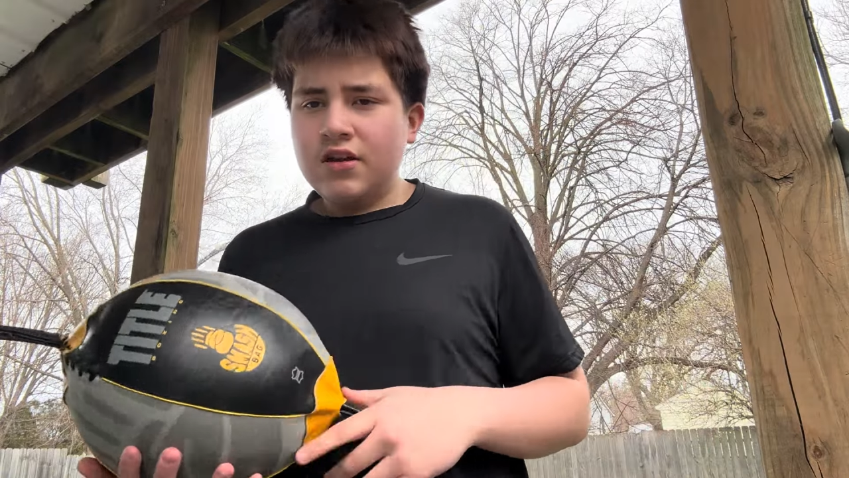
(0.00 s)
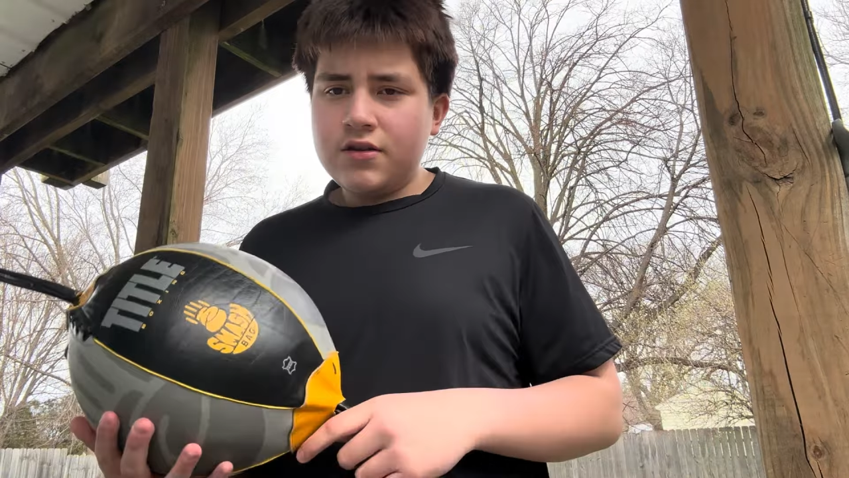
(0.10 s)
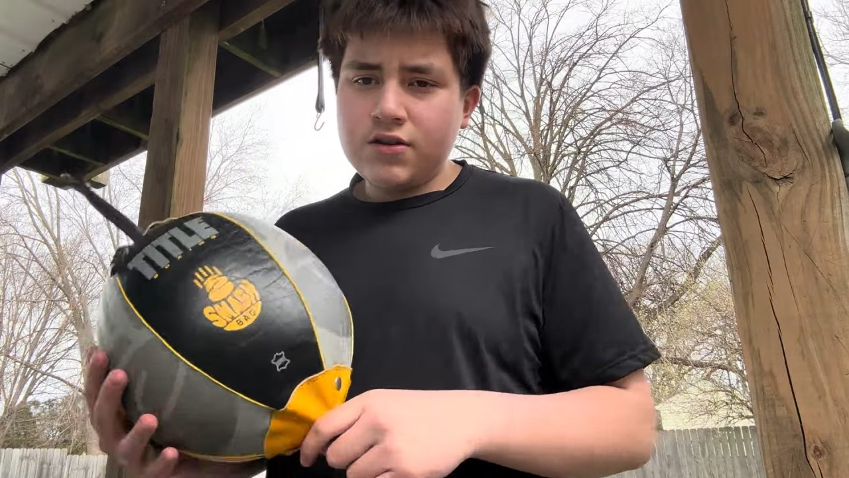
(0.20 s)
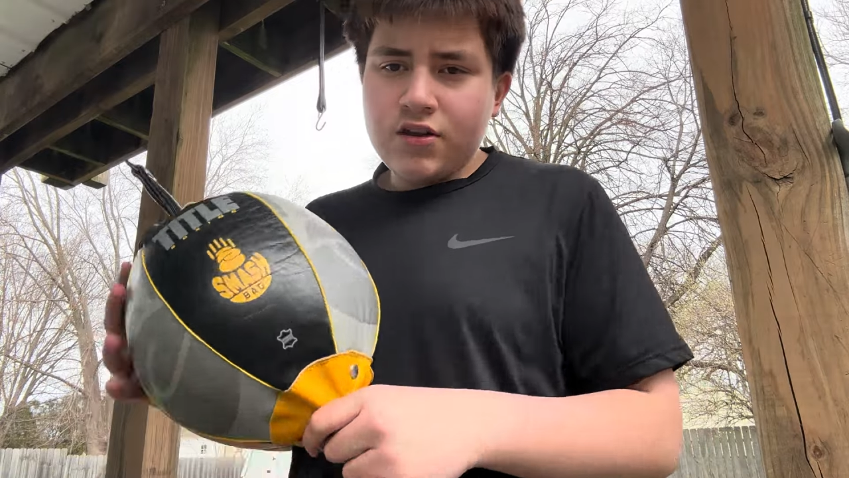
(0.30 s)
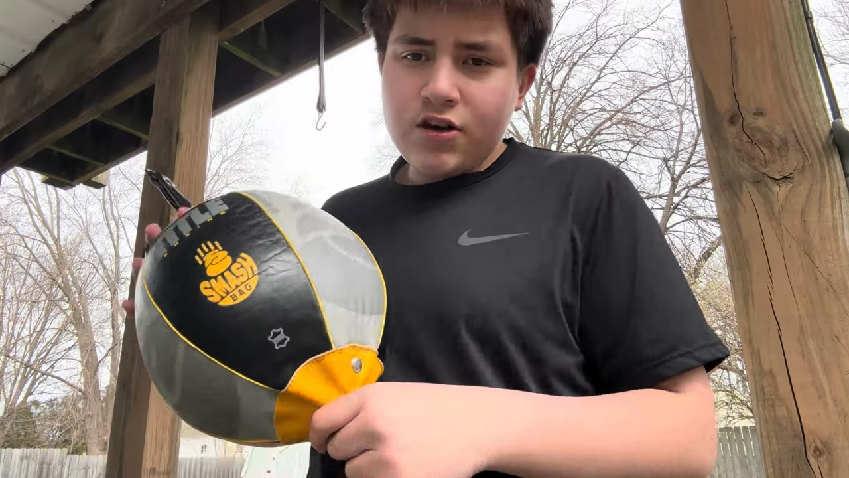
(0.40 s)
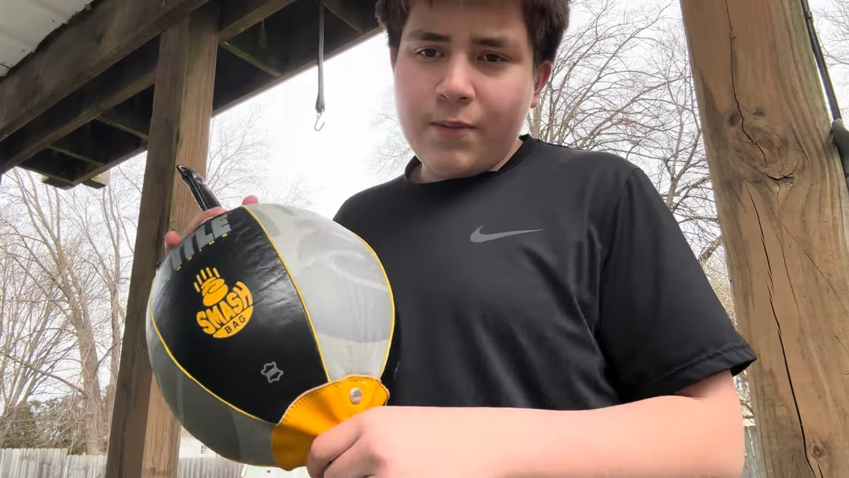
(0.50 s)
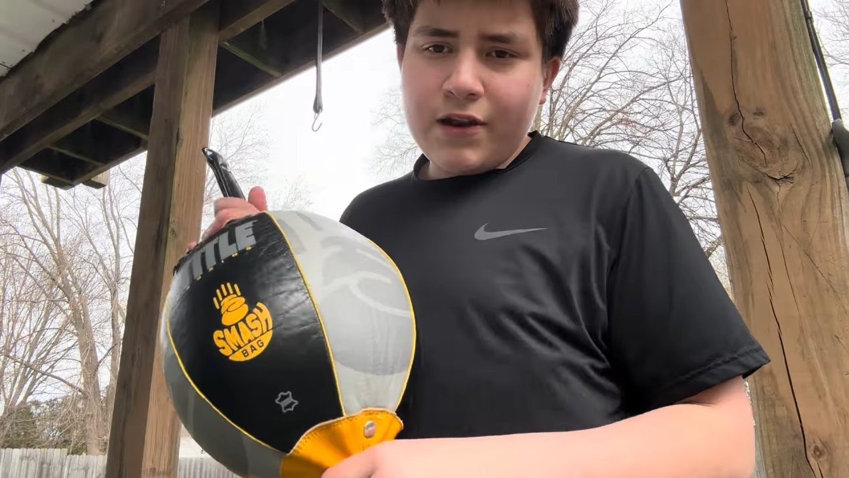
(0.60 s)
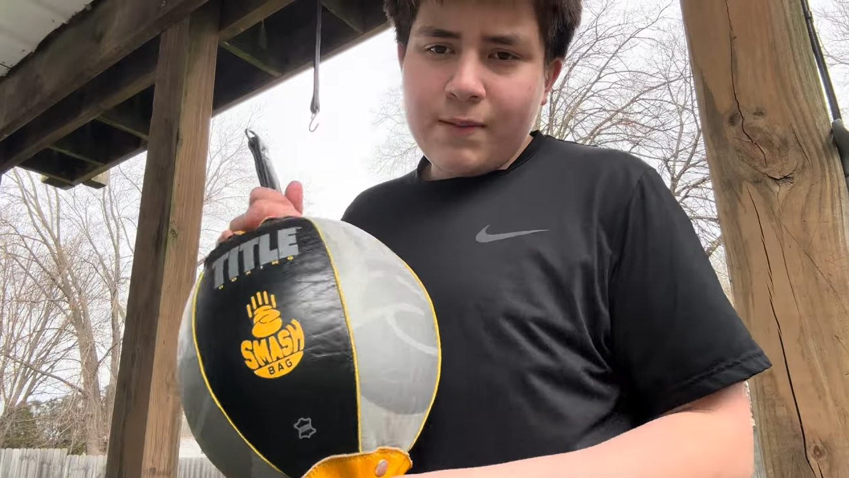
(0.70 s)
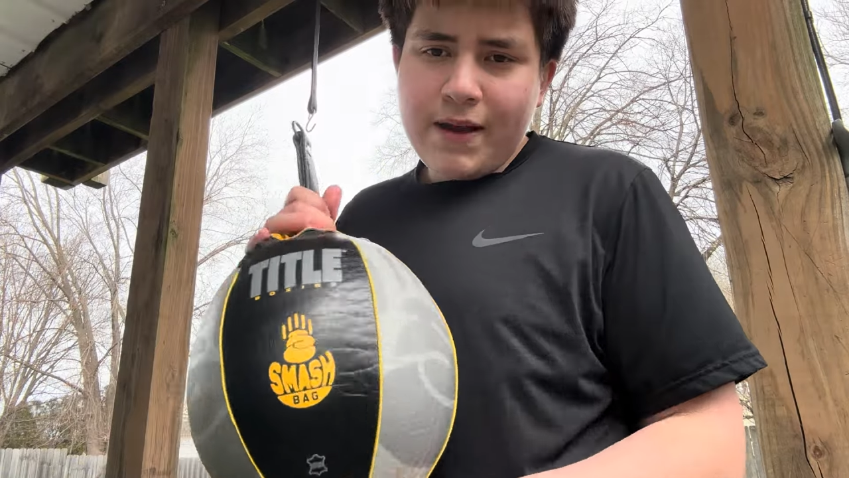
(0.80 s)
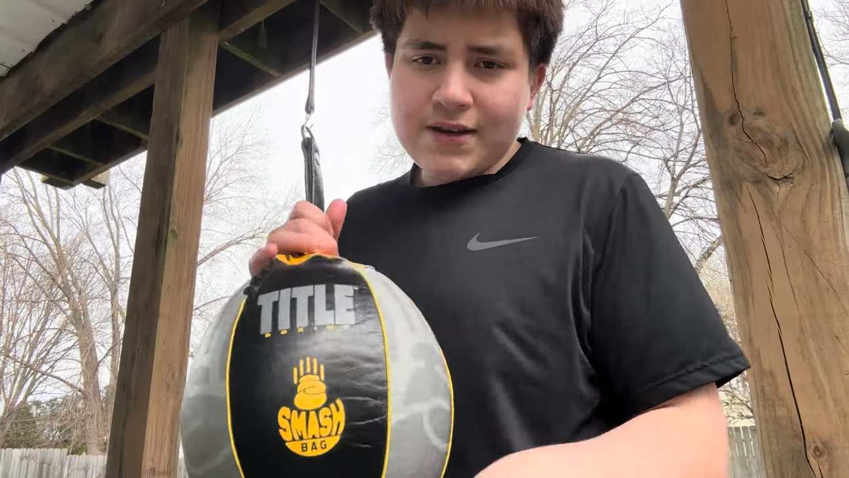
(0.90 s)
because the other
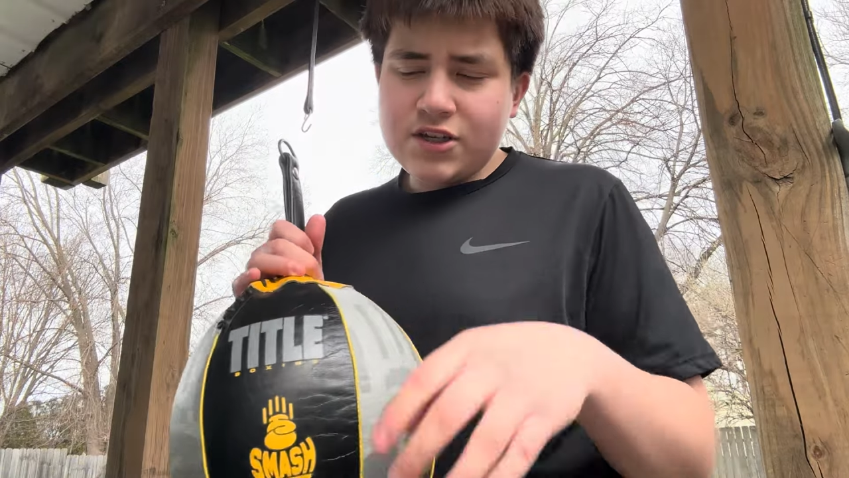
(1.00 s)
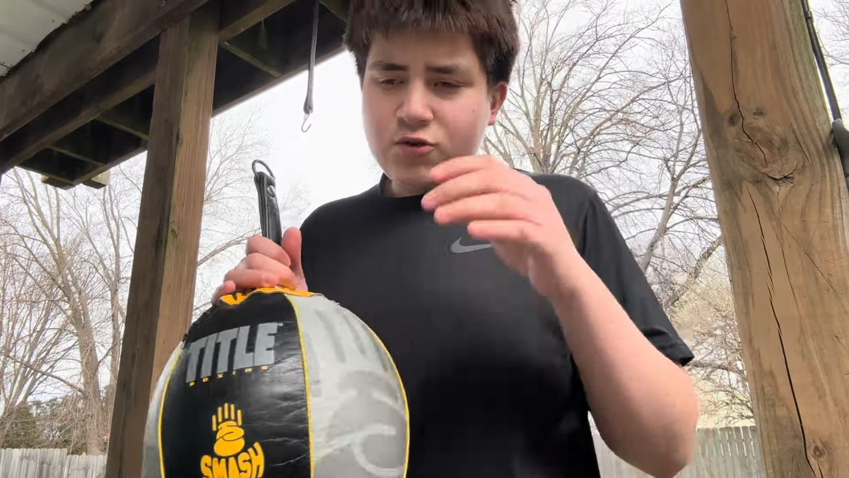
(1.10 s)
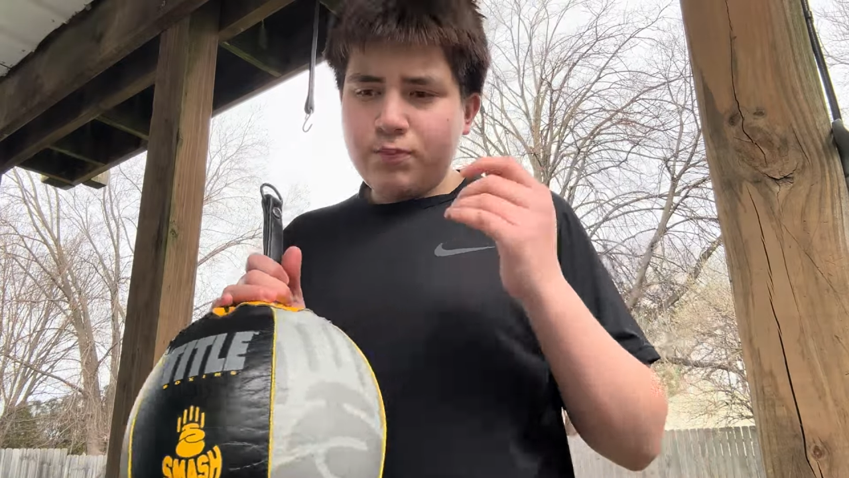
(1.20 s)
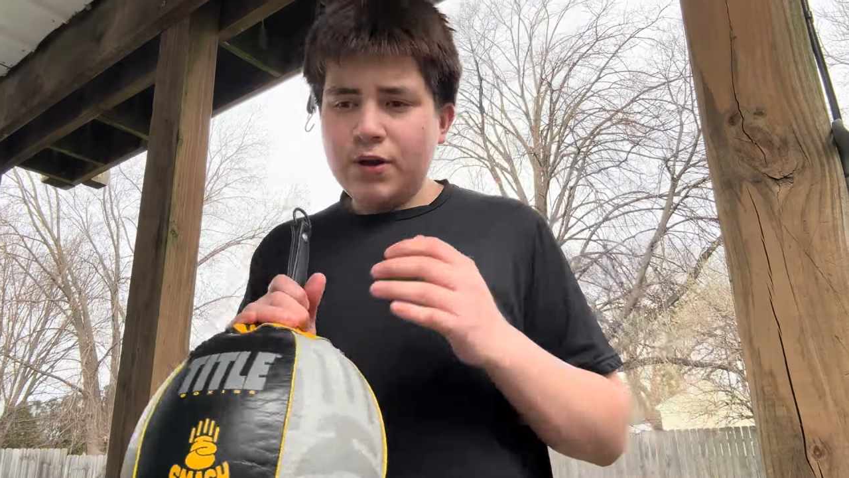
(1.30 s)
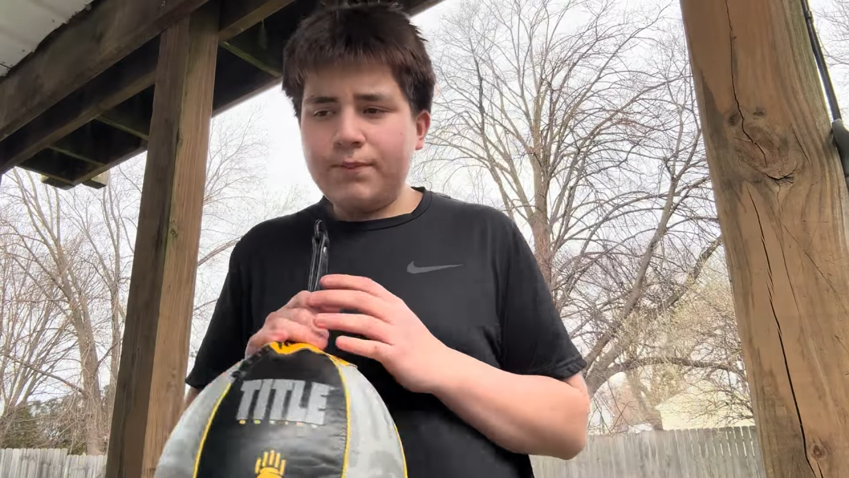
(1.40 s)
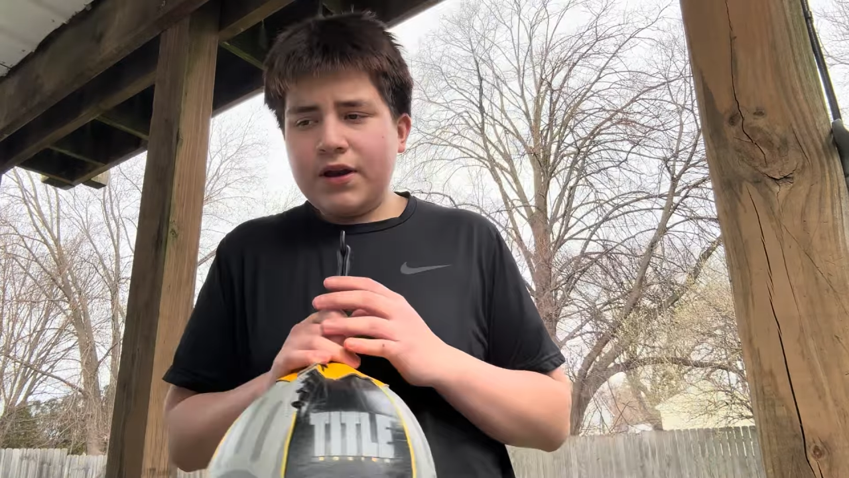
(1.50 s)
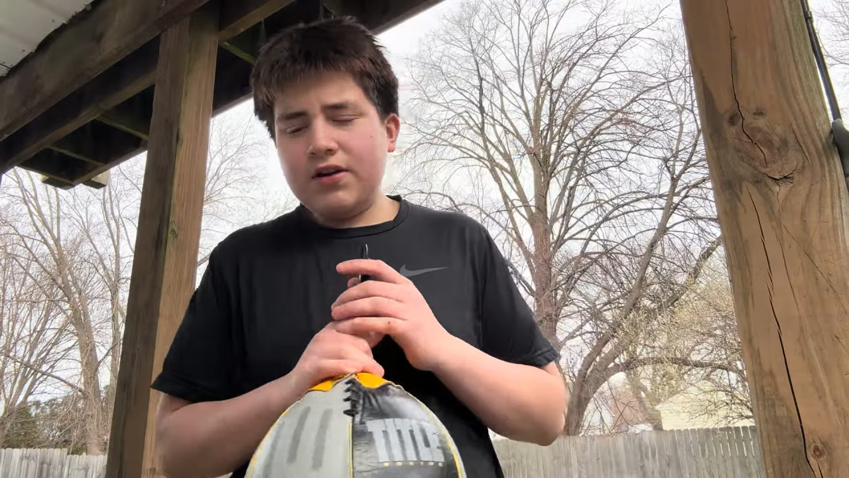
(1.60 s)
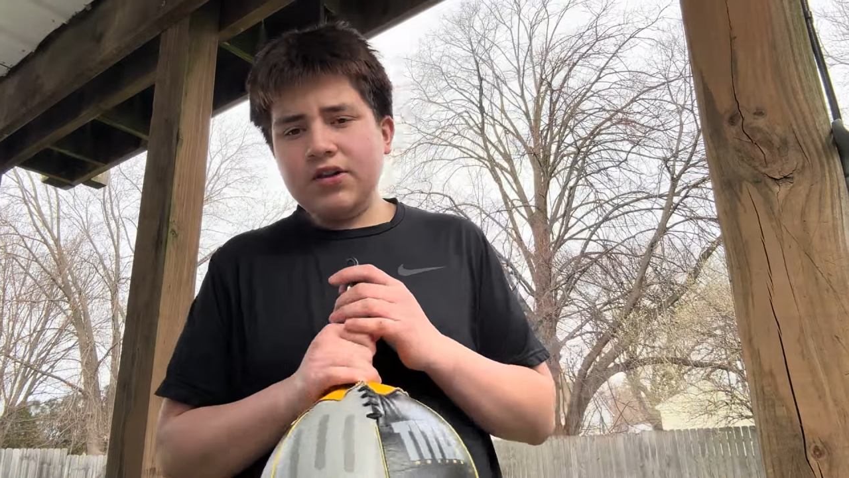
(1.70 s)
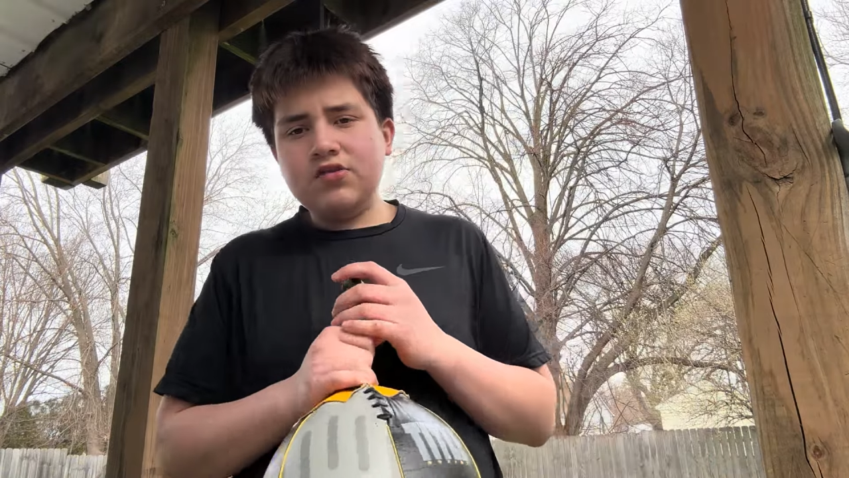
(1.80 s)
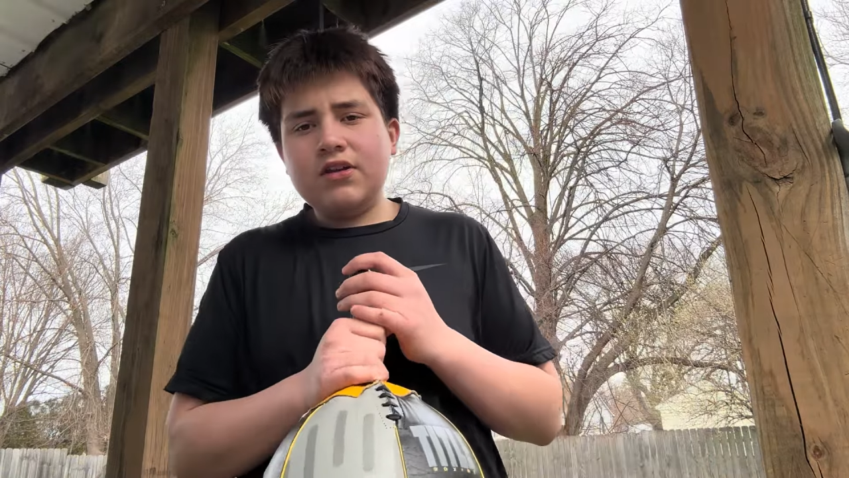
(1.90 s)
double M bags that you pump
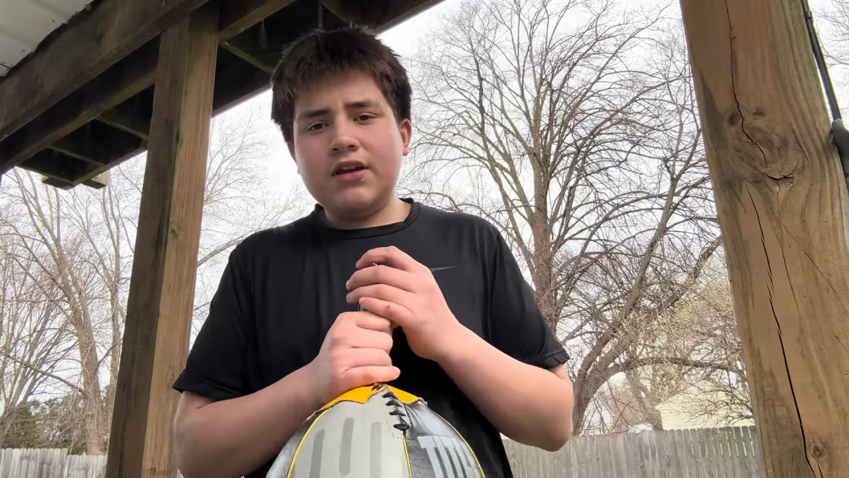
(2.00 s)
air into,